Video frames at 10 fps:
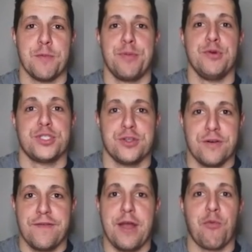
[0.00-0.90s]
a
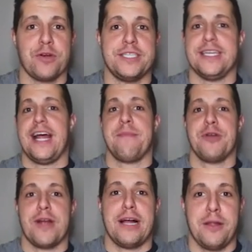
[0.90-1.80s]
booster event where he said, I'm
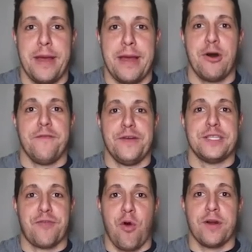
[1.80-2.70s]
your Alabama
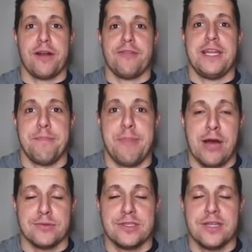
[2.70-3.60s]
offensive coordinator. Then he
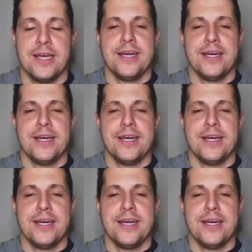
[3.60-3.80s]
bounced.